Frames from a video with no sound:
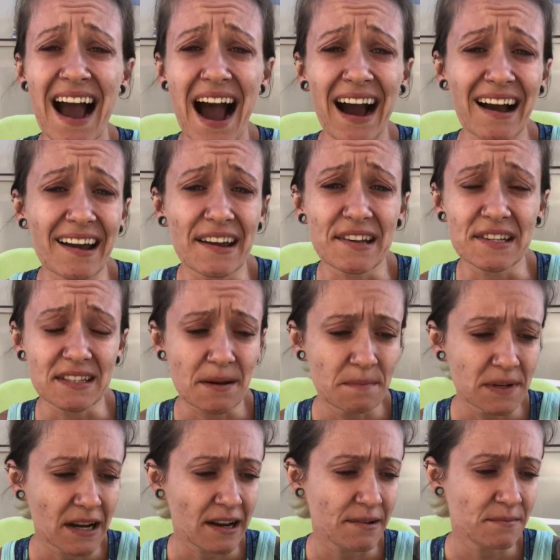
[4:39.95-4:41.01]
I
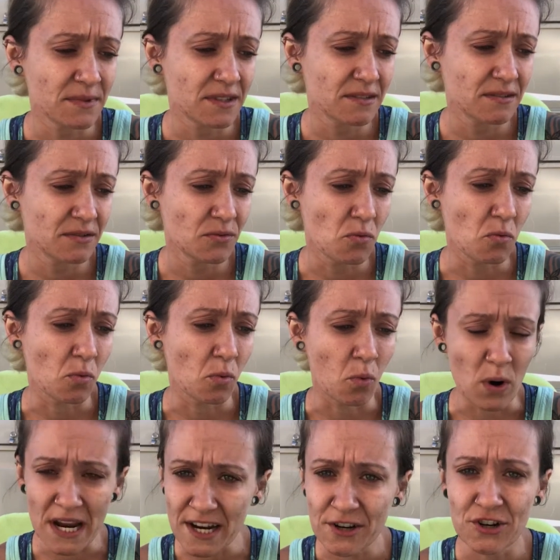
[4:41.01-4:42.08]
sometimes
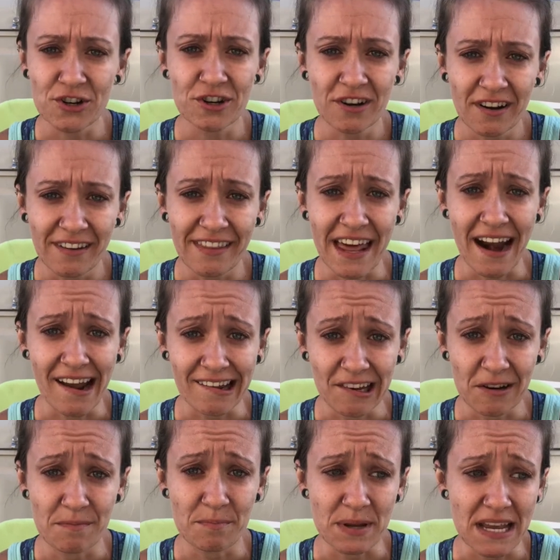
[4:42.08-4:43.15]
wish that I
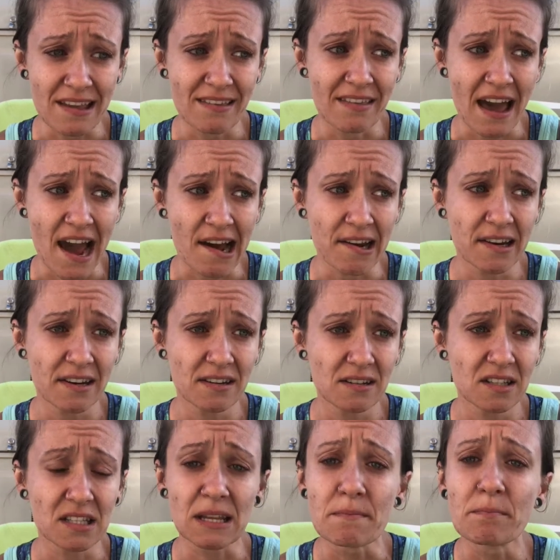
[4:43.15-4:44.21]
could be that
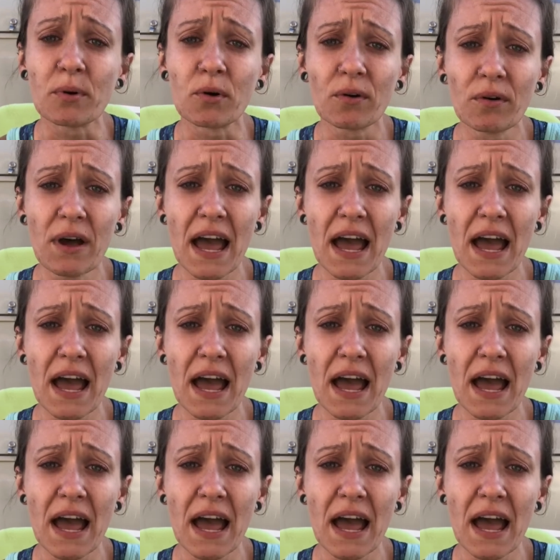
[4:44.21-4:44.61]
simple,